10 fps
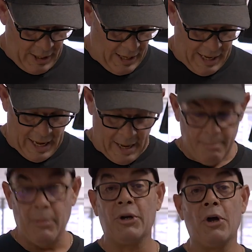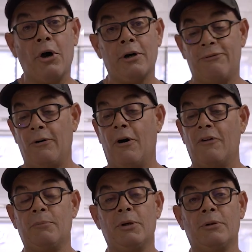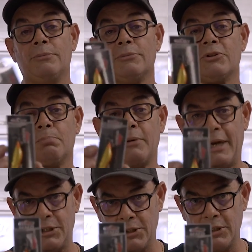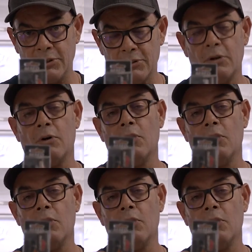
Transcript: My 95mm splashies are